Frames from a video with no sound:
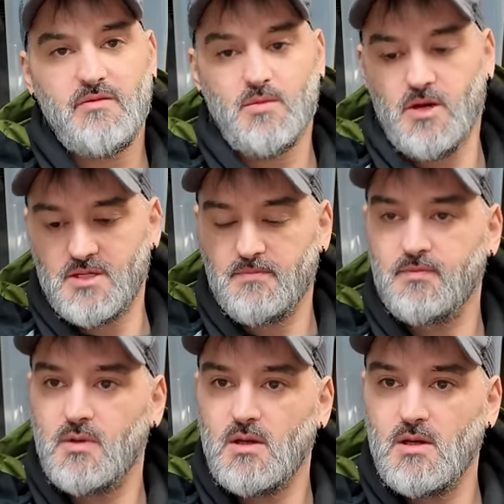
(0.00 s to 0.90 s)
Never mind.
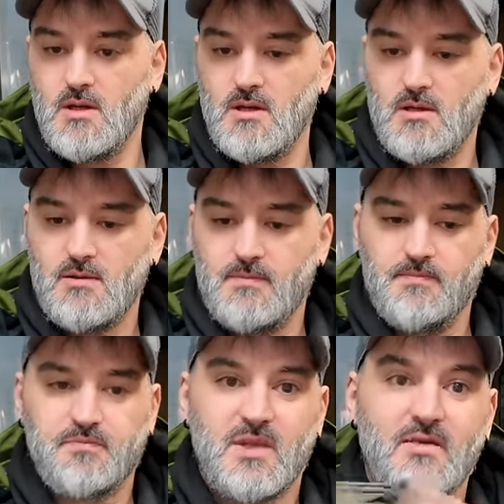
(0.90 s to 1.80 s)

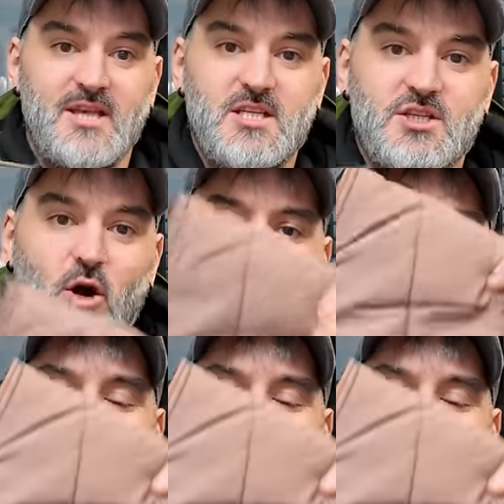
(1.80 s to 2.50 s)
This is sold for